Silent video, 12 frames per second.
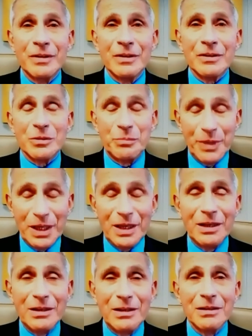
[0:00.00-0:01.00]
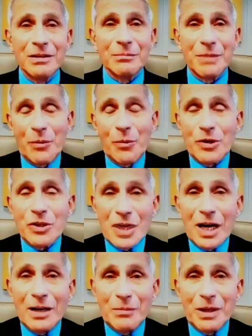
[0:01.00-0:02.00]
to be my worst
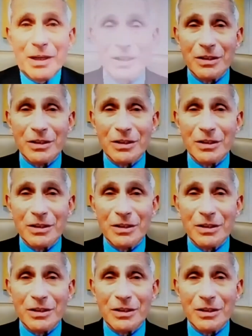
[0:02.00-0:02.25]
nightmare.